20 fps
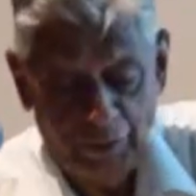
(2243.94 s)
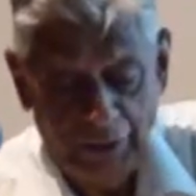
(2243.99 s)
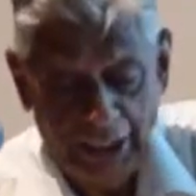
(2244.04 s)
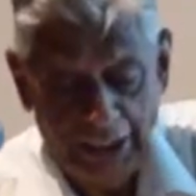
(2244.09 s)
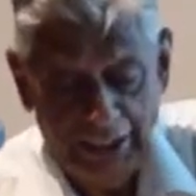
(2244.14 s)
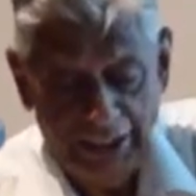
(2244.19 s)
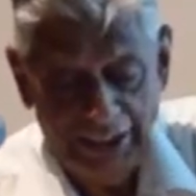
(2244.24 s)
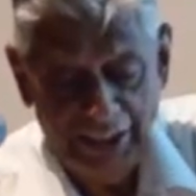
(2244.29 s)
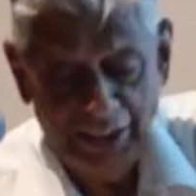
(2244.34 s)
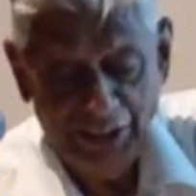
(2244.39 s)
of
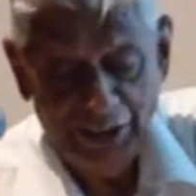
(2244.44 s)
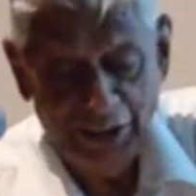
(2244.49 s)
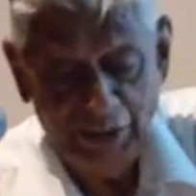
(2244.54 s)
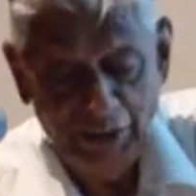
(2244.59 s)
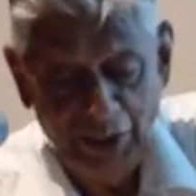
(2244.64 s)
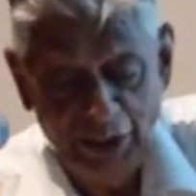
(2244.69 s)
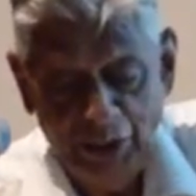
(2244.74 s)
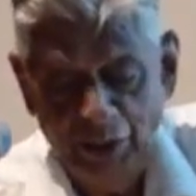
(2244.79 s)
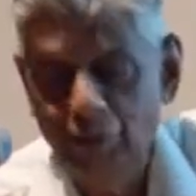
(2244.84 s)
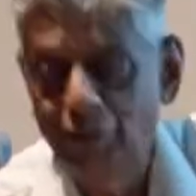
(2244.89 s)

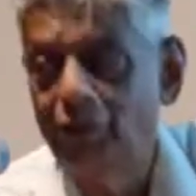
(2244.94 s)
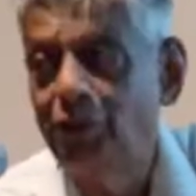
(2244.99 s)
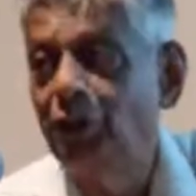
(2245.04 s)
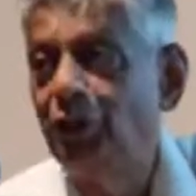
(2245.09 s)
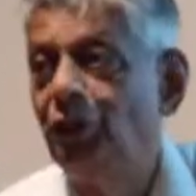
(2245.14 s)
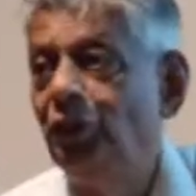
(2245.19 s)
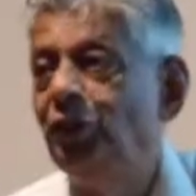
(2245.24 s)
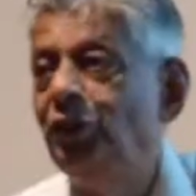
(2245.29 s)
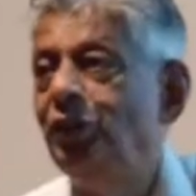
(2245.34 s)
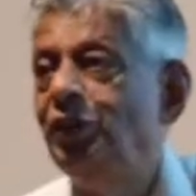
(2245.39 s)

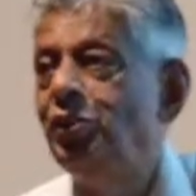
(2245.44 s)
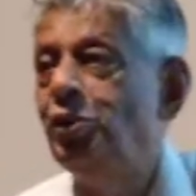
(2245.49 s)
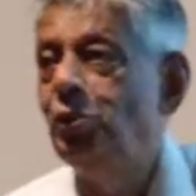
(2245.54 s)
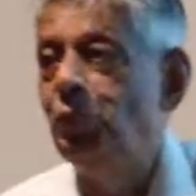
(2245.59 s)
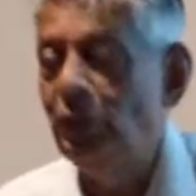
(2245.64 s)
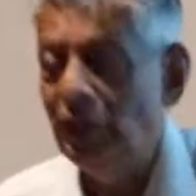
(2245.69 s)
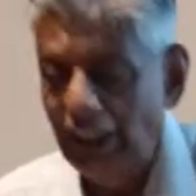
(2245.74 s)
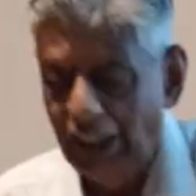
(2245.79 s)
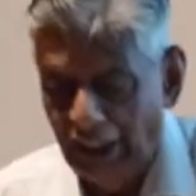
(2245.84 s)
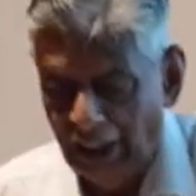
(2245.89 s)
1974
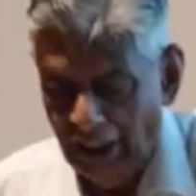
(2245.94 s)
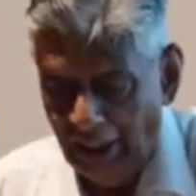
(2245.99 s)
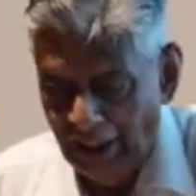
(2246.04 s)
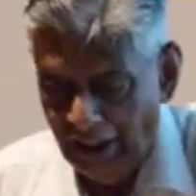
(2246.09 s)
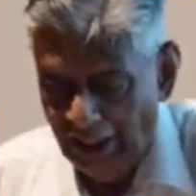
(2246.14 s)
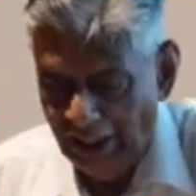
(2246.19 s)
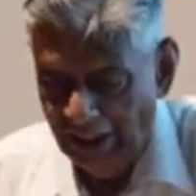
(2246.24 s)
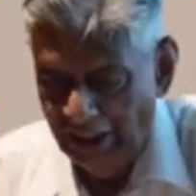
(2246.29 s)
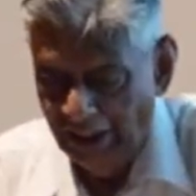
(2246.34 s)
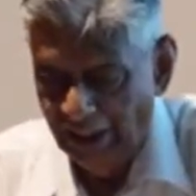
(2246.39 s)

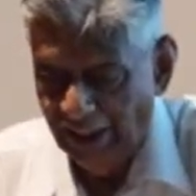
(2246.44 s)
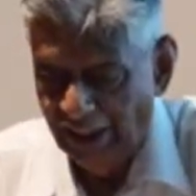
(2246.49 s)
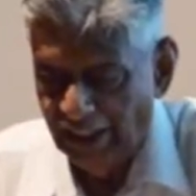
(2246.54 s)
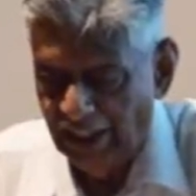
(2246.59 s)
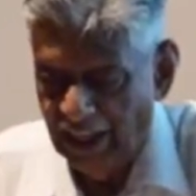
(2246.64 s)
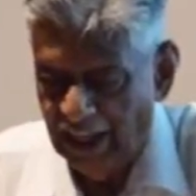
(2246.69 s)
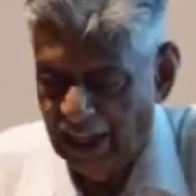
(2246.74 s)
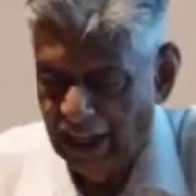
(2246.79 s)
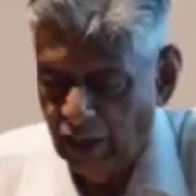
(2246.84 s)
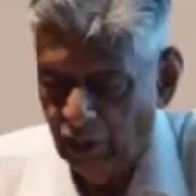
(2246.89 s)
uniquely
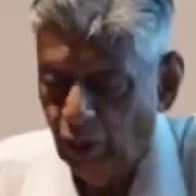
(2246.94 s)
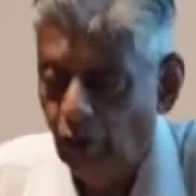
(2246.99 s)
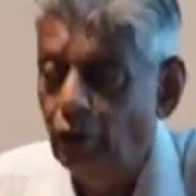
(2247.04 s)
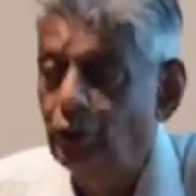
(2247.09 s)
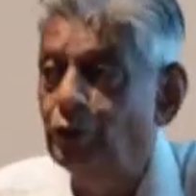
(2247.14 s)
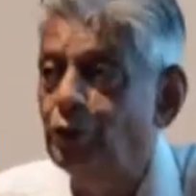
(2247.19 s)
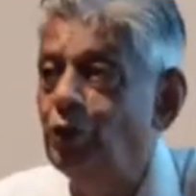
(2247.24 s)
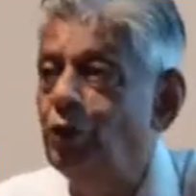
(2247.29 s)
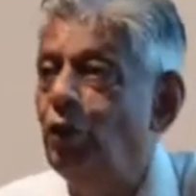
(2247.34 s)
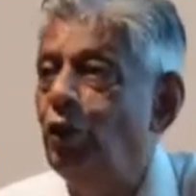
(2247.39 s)
has also